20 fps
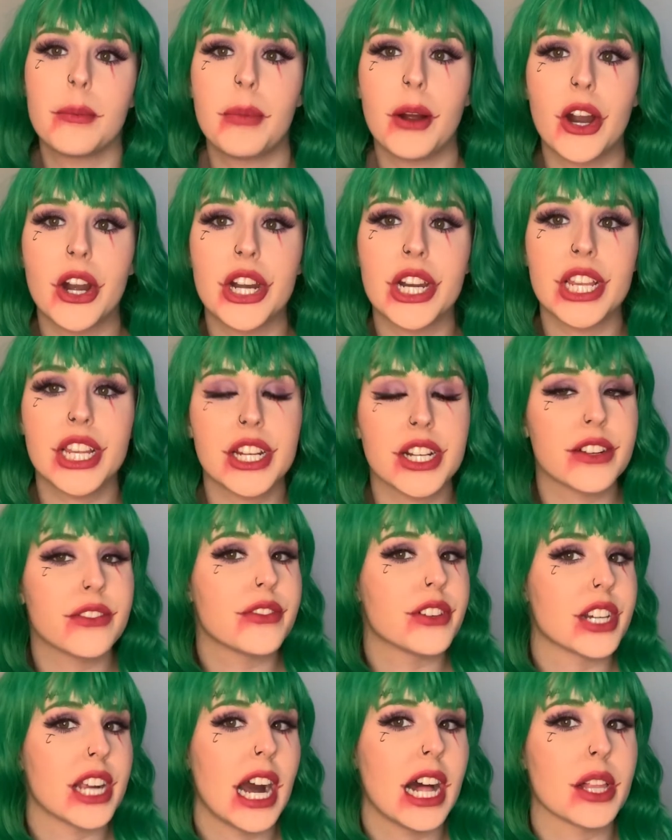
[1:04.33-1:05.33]
party or
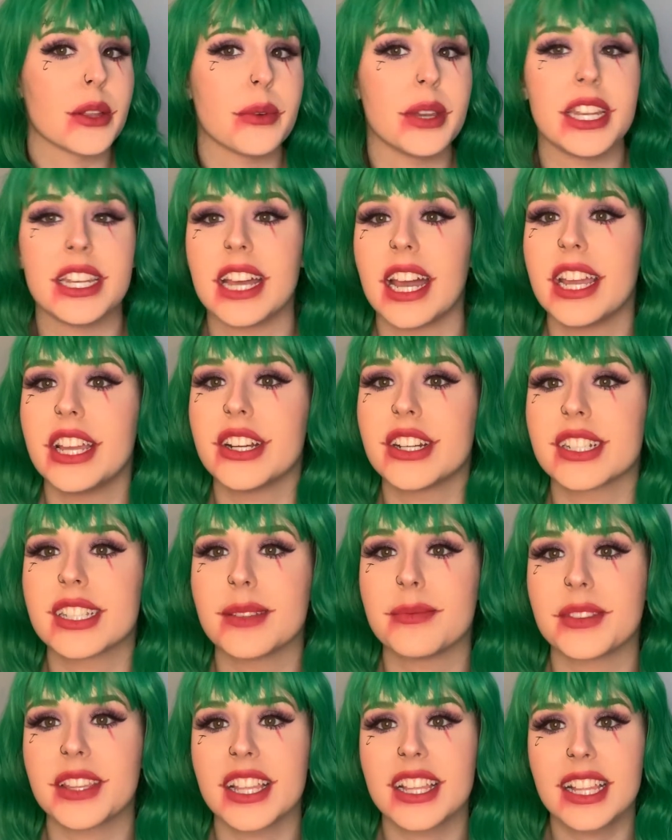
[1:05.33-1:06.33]
for a Halloween night or
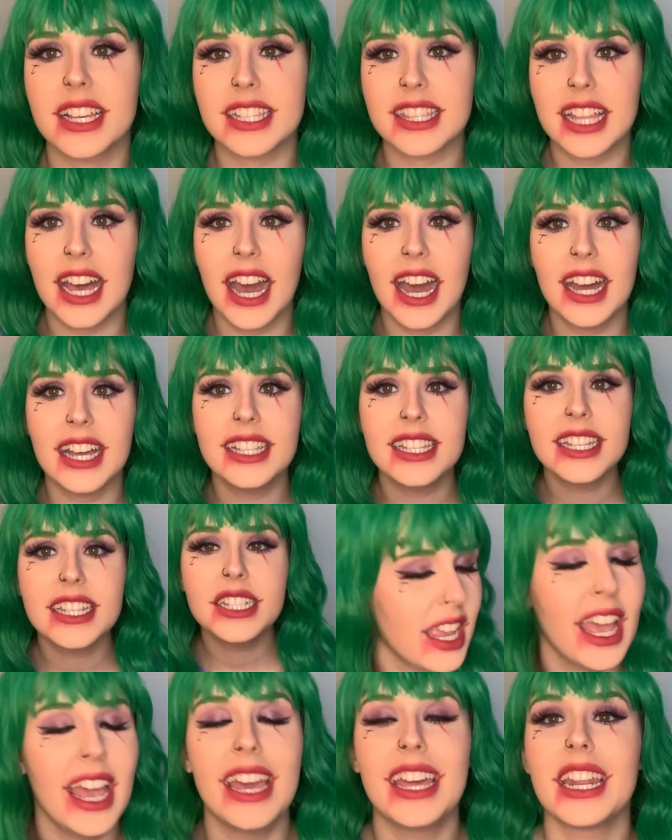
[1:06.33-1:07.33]
something like that.
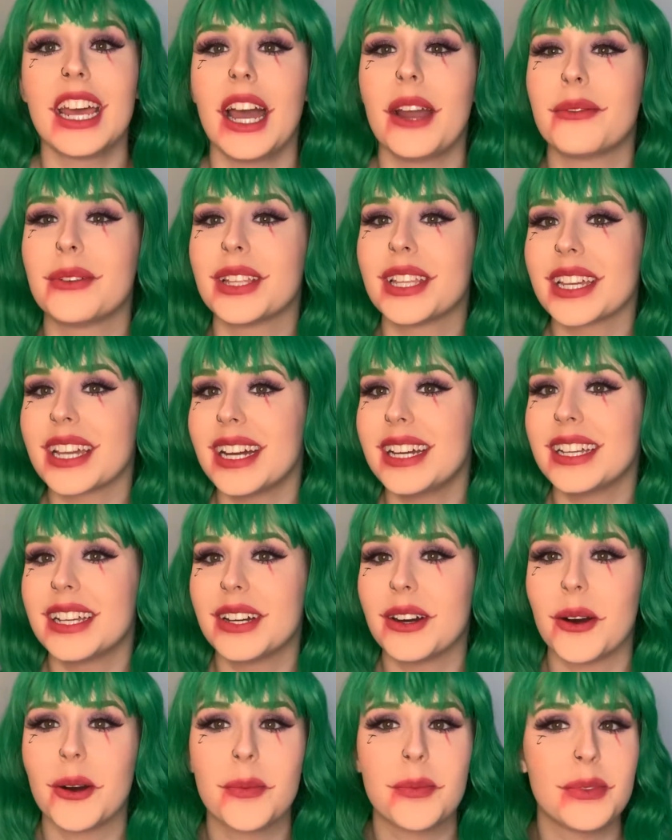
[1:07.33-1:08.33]
And I really
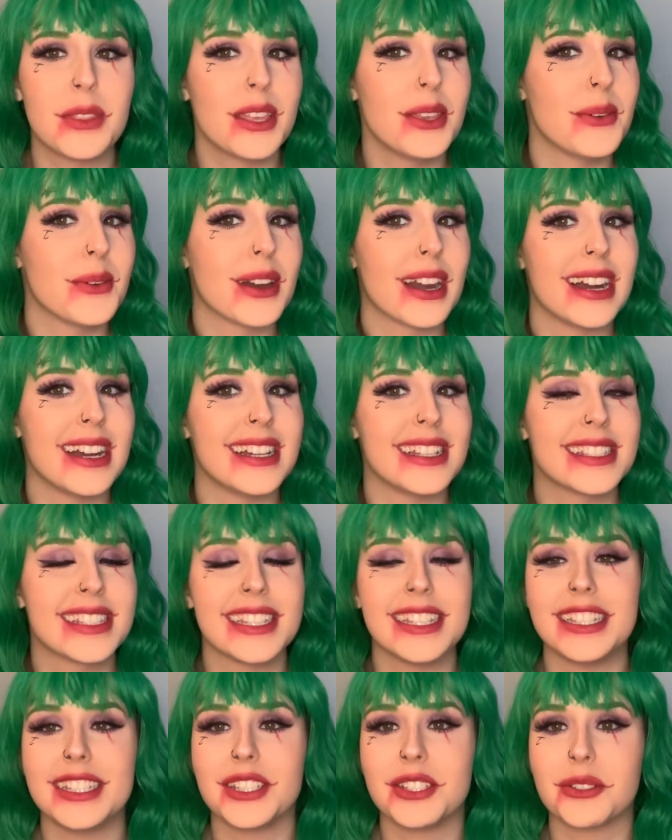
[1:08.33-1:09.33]
hope that you guys
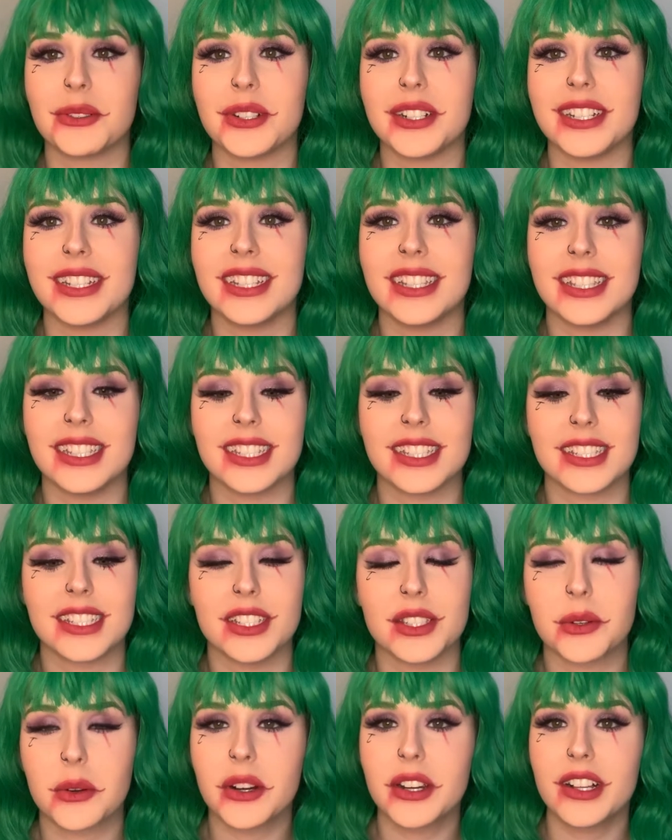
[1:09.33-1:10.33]
enjoy this
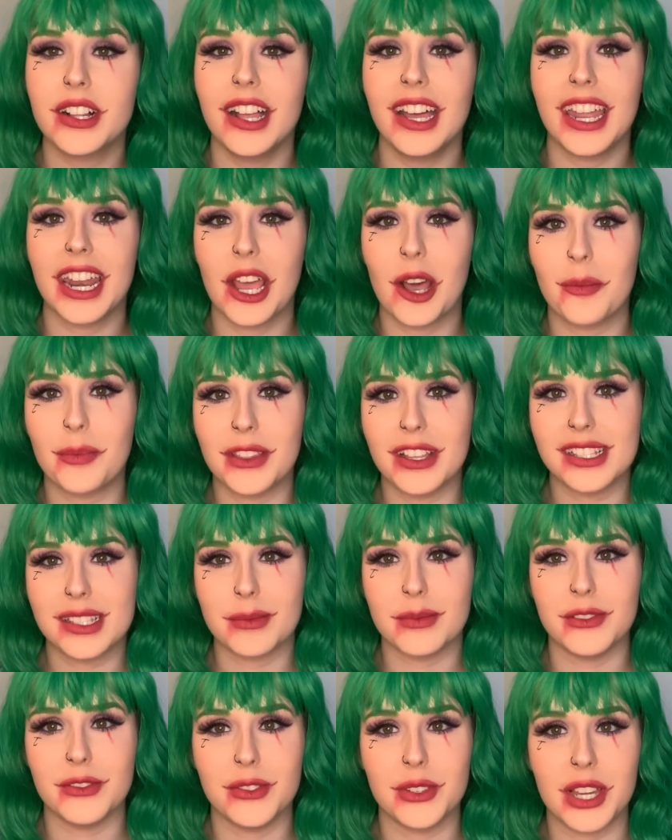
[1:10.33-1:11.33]
tutorial, and I hope that
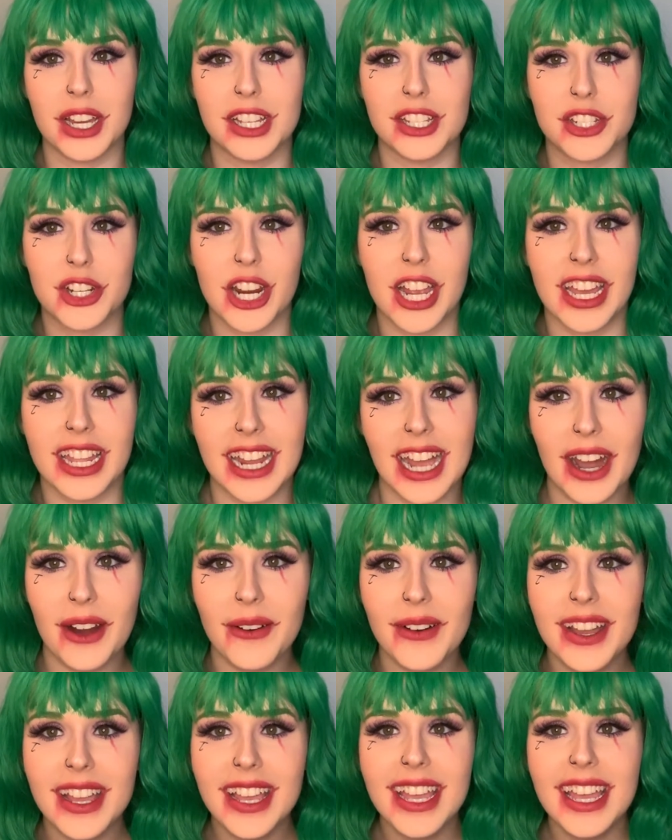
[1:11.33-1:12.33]
some of you guys try it
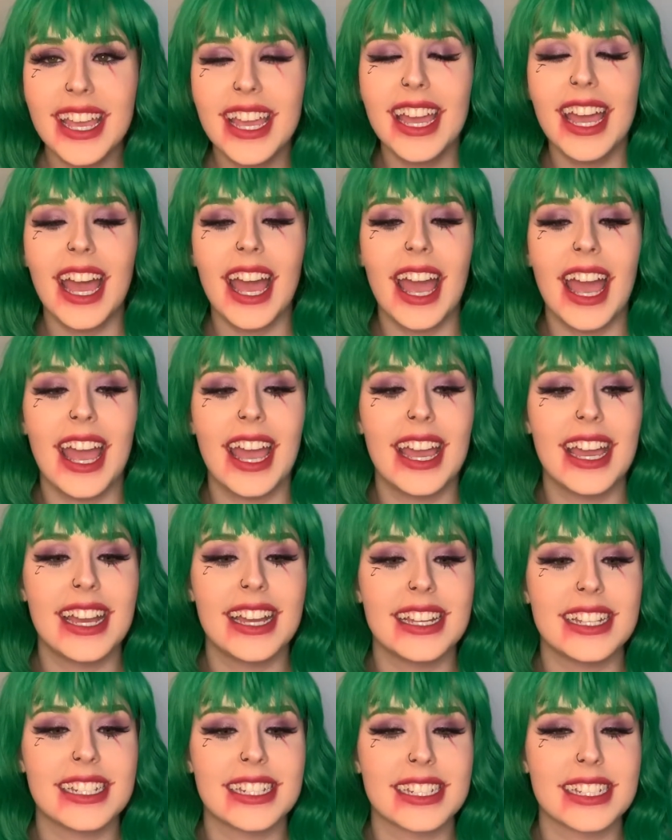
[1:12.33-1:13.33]
out.
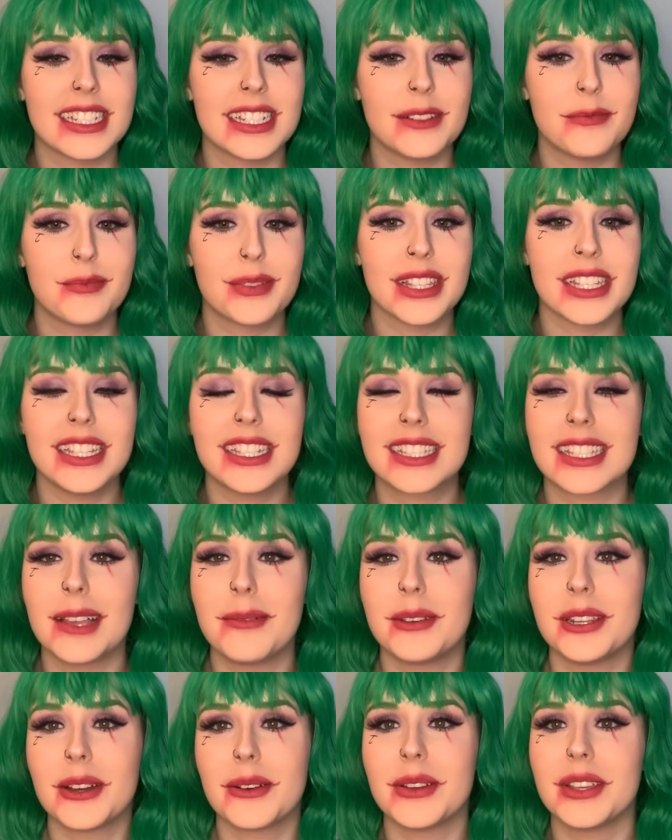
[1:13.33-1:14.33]
And please
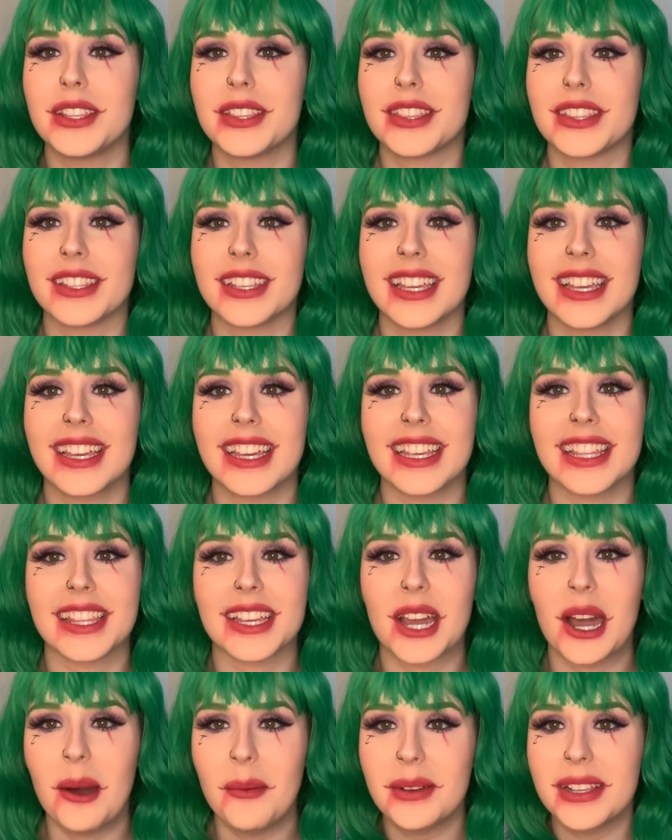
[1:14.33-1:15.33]
let me know what you think in the
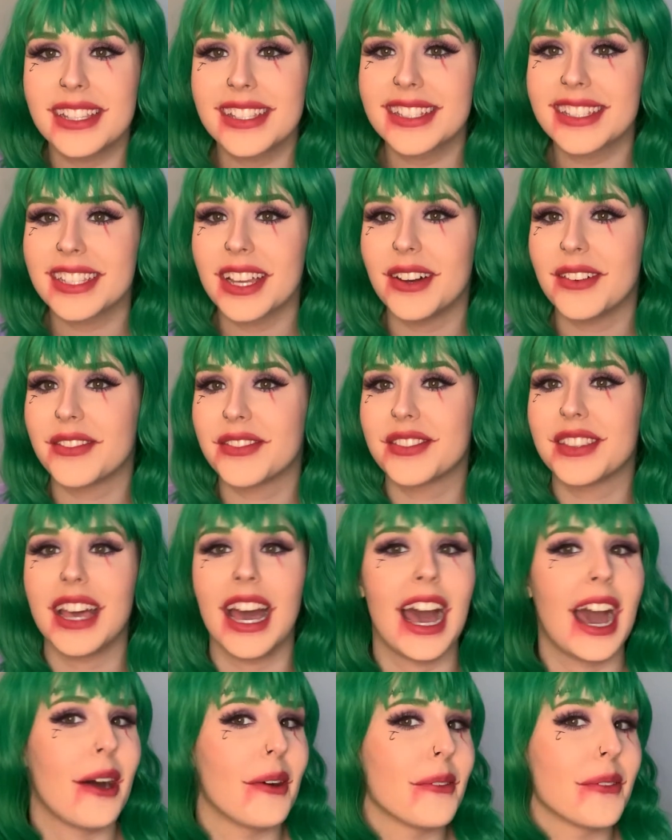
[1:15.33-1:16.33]
comments of
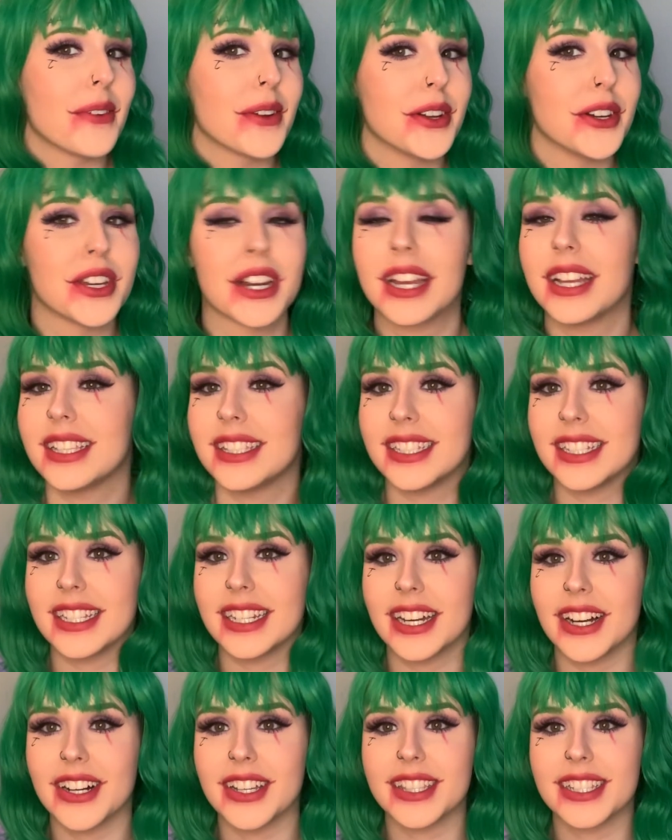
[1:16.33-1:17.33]
how good I
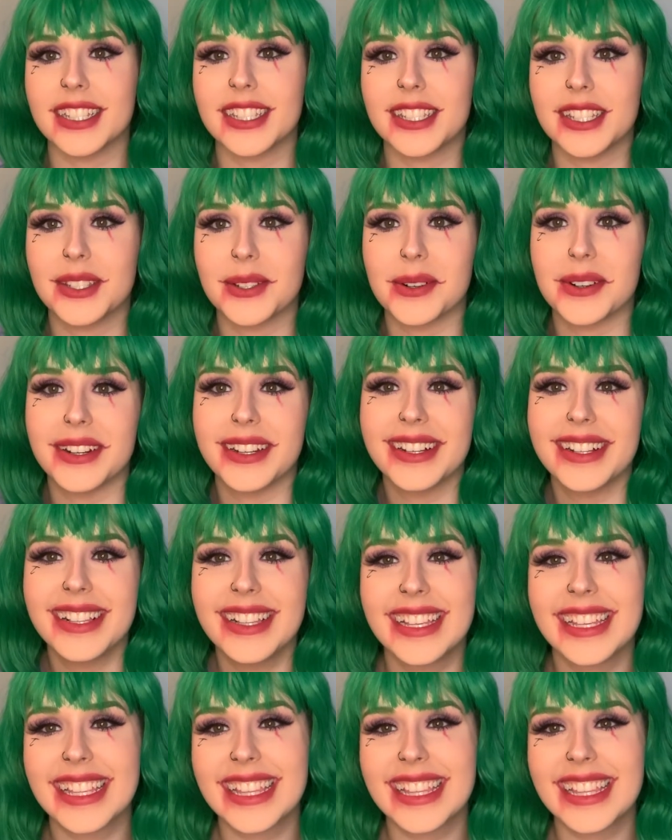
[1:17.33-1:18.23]
did on this tutorial.